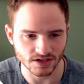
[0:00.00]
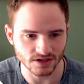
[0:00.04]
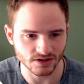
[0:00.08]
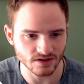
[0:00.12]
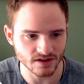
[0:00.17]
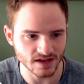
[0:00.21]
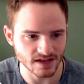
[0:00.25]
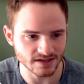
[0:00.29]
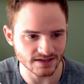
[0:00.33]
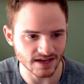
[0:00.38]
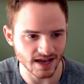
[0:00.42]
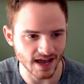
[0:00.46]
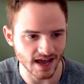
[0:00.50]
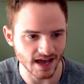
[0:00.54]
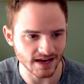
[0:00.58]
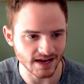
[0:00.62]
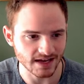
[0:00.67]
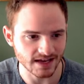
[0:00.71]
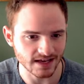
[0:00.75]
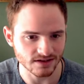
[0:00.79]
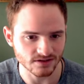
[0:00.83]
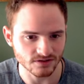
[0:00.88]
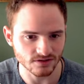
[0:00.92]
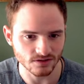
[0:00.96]
here that's
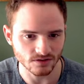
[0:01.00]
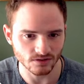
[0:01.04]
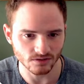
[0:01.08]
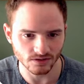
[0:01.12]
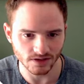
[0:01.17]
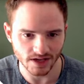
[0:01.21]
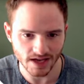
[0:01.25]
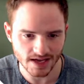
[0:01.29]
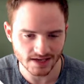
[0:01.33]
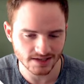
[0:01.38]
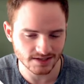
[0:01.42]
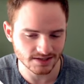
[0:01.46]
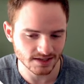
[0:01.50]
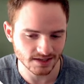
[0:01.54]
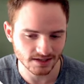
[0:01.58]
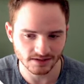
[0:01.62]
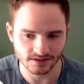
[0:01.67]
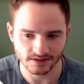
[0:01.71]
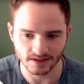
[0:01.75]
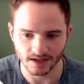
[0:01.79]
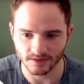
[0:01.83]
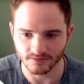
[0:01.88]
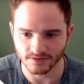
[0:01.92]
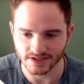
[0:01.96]
adding internal links.
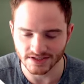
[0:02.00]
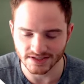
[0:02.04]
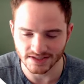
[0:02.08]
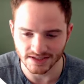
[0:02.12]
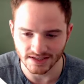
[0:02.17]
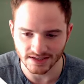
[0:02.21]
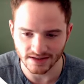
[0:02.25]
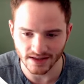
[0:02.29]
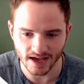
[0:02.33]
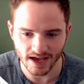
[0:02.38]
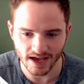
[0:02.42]
Love to see